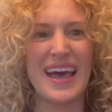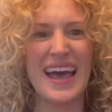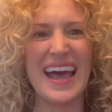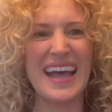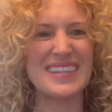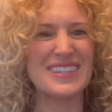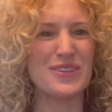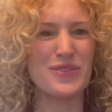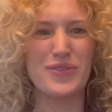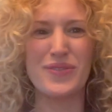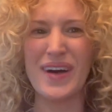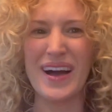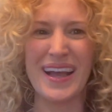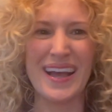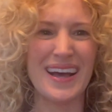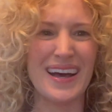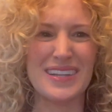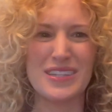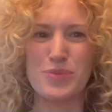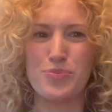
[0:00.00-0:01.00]
and to find
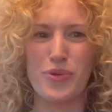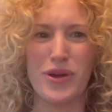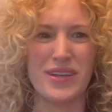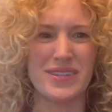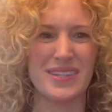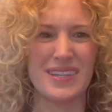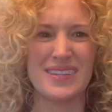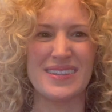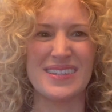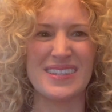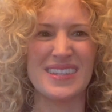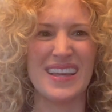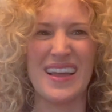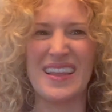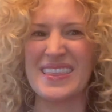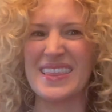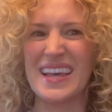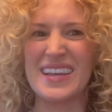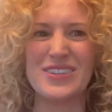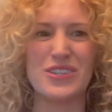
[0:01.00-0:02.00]
God's presence
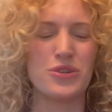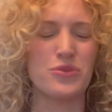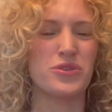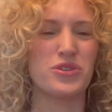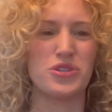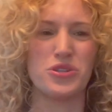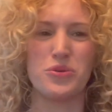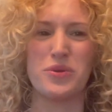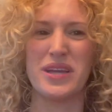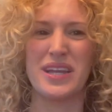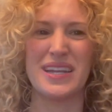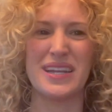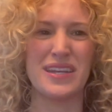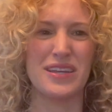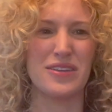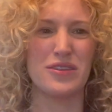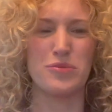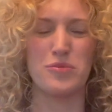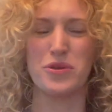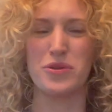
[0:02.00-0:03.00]
unless you are doing it in
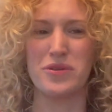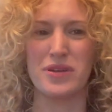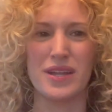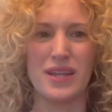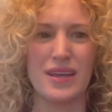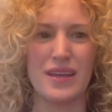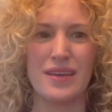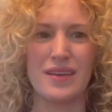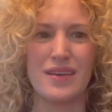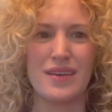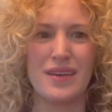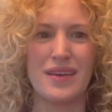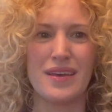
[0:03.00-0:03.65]
community.